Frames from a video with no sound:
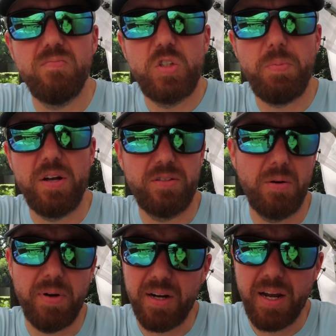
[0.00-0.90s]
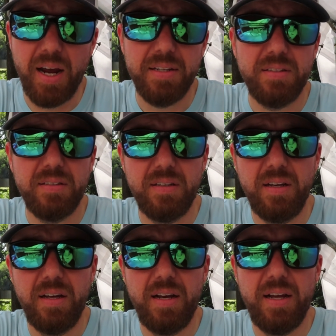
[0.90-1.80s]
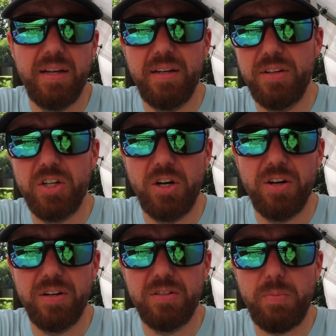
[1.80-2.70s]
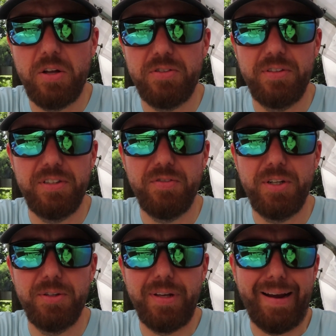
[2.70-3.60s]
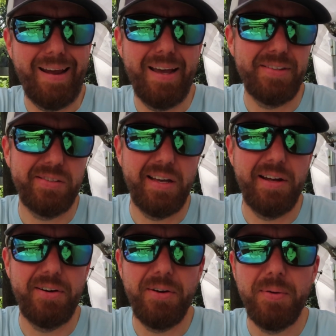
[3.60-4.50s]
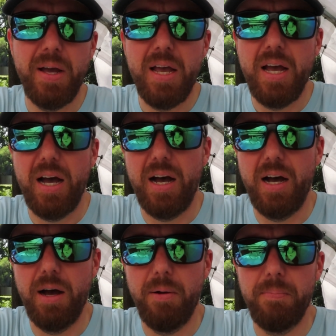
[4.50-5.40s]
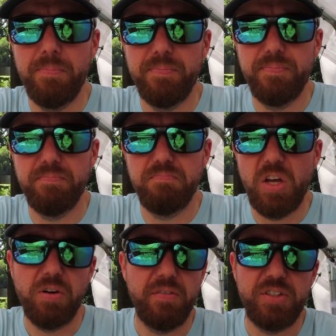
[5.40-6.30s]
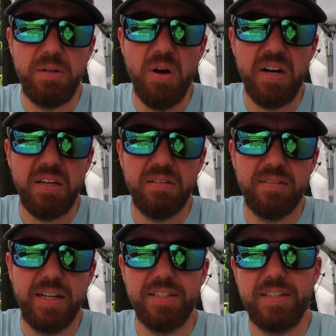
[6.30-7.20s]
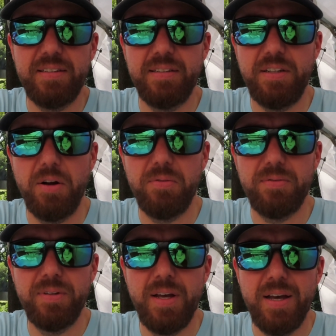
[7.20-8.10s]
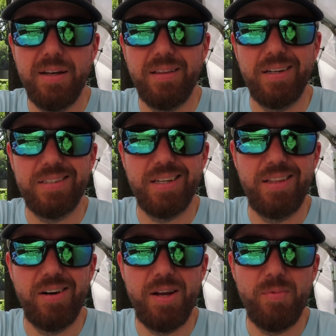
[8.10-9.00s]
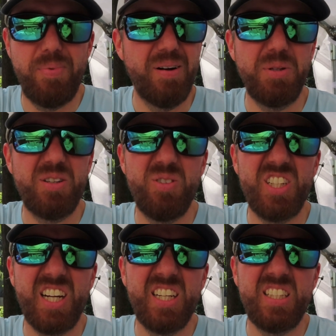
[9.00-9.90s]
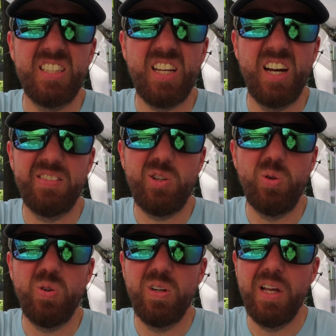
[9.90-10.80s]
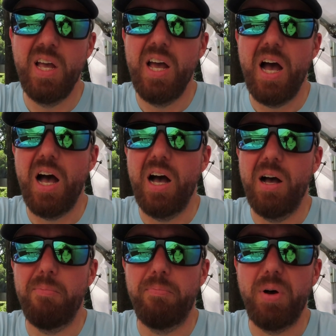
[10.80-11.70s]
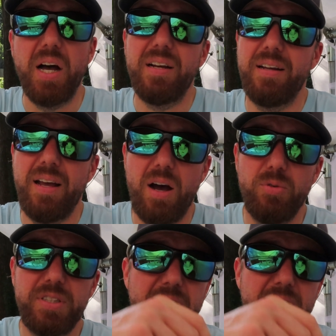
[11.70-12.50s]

sponsor our podcast, and in turn are sponsoring these videos, I guess. I don't know. They don't give us any money. They just, let us say their name in public, which I guess is kind of cool. But I will